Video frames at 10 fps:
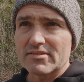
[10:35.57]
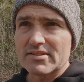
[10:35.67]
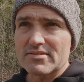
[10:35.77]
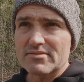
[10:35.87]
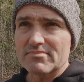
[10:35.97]

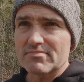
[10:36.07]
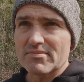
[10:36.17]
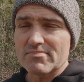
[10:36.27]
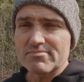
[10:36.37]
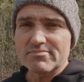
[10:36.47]
it's
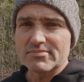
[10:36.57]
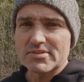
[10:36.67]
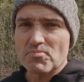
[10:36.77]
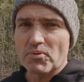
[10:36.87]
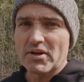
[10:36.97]

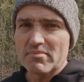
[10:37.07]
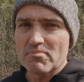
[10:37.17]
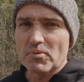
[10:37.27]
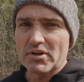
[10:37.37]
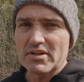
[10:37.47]
pretty
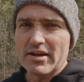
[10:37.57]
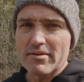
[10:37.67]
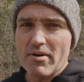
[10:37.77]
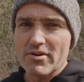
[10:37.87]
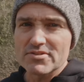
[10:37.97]

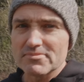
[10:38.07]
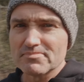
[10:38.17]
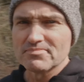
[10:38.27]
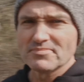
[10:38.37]
damn awesome.